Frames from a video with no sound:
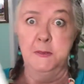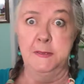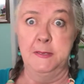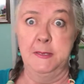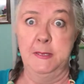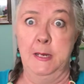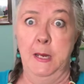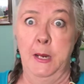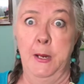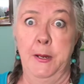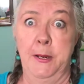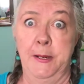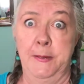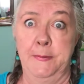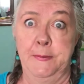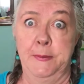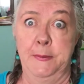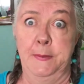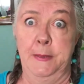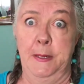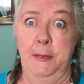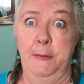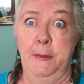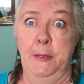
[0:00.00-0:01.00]
scary if a
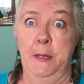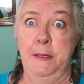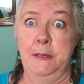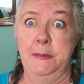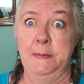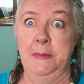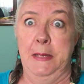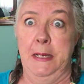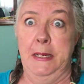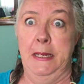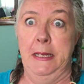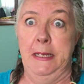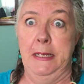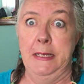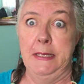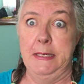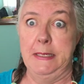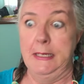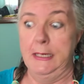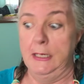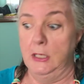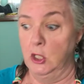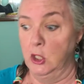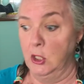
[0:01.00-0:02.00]
big rat made a
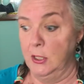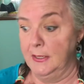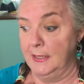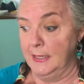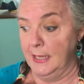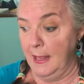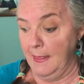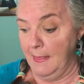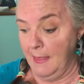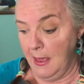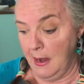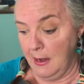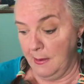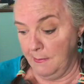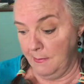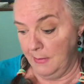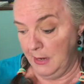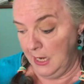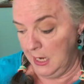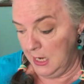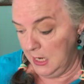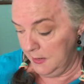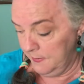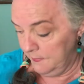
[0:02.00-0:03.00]
hissing noise like that at
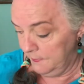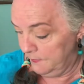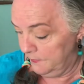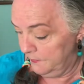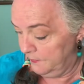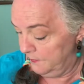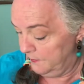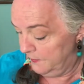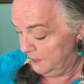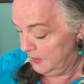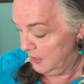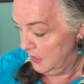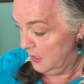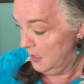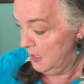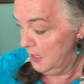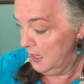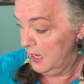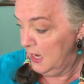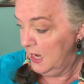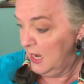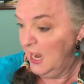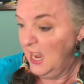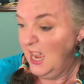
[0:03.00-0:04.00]
me.
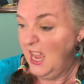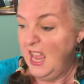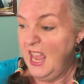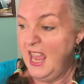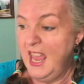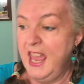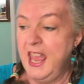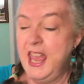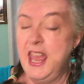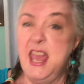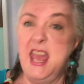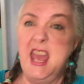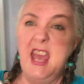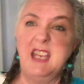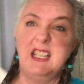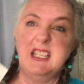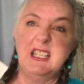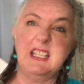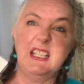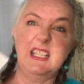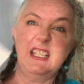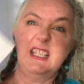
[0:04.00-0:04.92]
Hiss,